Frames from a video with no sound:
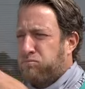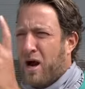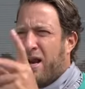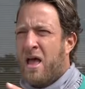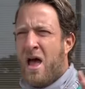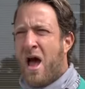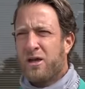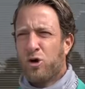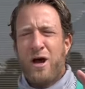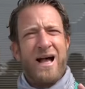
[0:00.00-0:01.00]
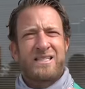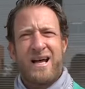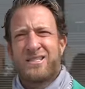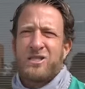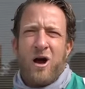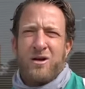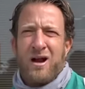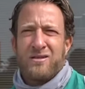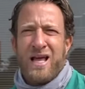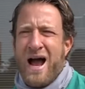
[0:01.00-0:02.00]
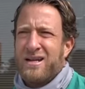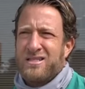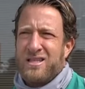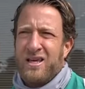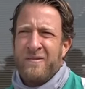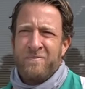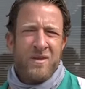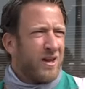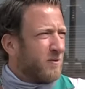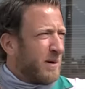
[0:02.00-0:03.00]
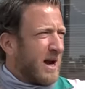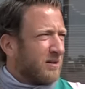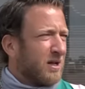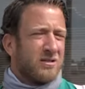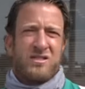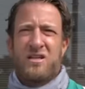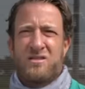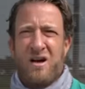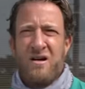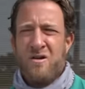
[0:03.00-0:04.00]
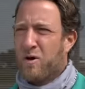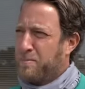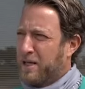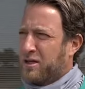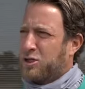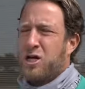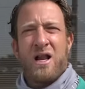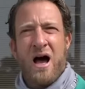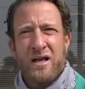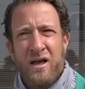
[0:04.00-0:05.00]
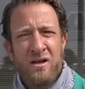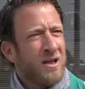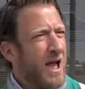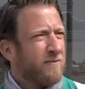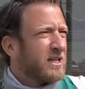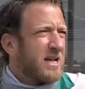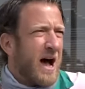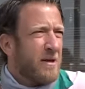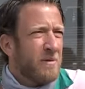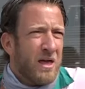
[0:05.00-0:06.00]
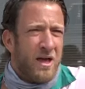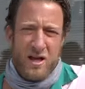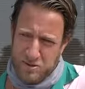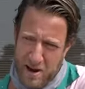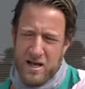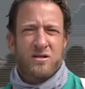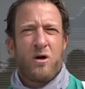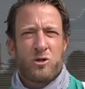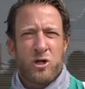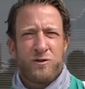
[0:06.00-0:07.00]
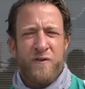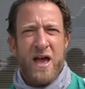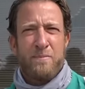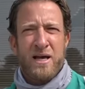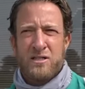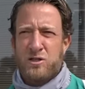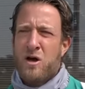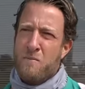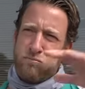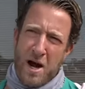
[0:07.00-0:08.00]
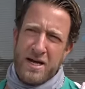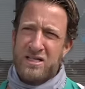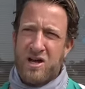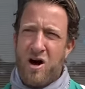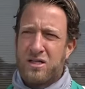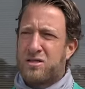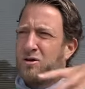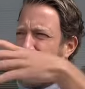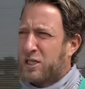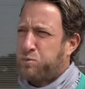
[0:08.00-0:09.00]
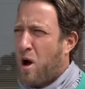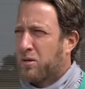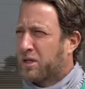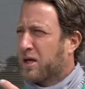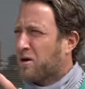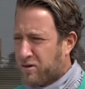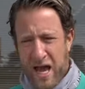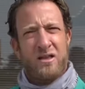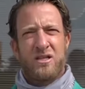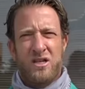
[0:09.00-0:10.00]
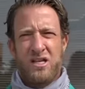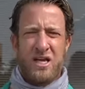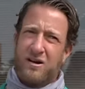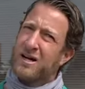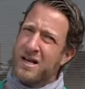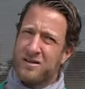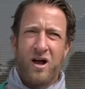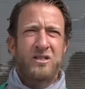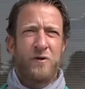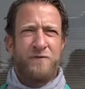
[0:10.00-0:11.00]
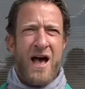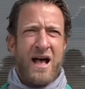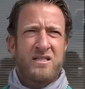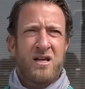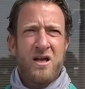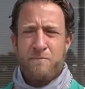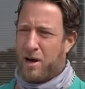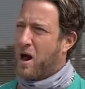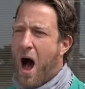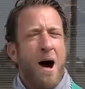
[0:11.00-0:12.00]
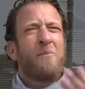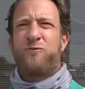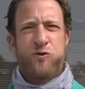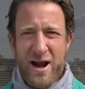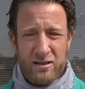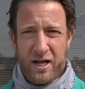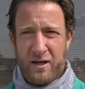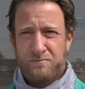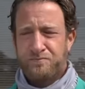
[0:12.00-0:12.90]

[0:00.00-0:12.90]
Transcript: and Brady, you guys kind of started our dynasty and you've been our little sister. We beat the shit out of you every time, and it's made us closer as fan bases. Brady's gone, so you guys probably think, okay, there's a year, not so fast, but I'm friendly.